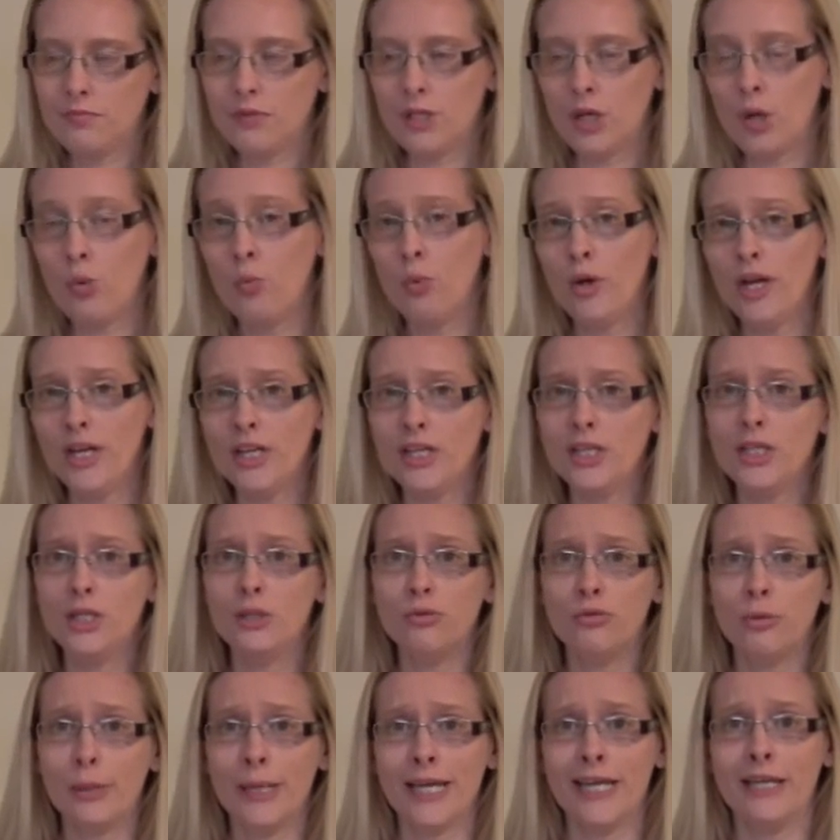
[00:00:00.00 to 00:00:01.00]
Work
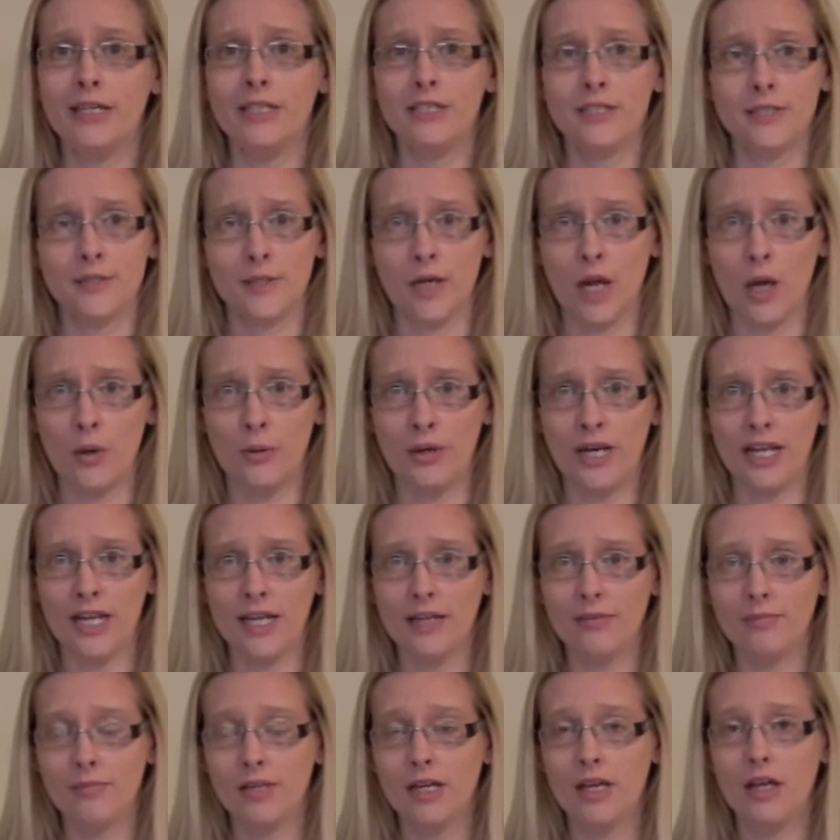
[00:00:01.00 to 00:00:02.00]
your way
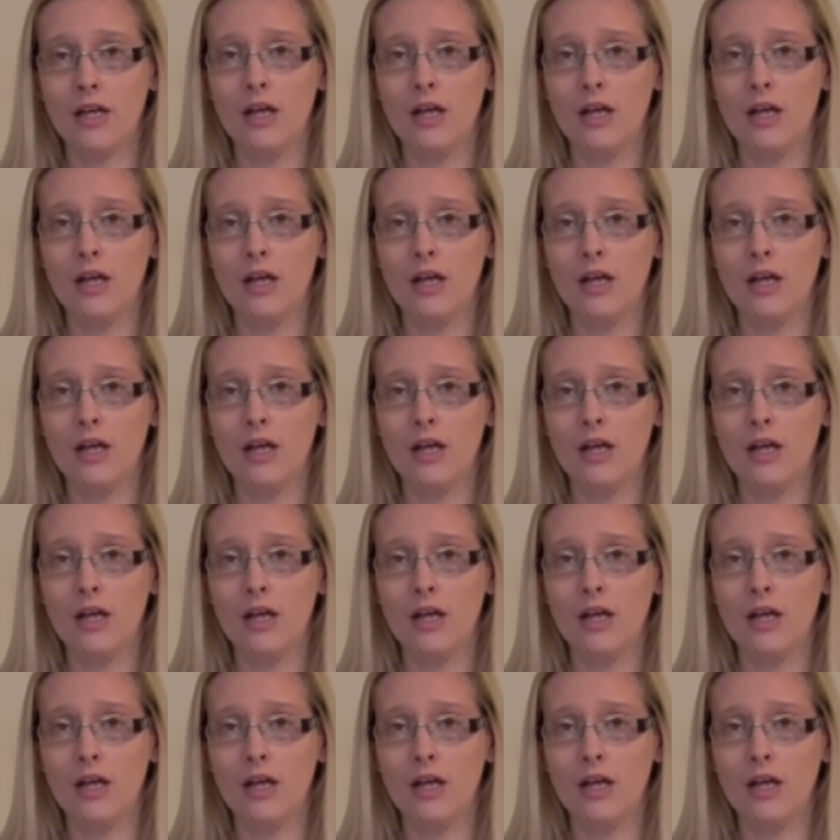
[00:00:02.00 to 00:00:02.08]
slowly.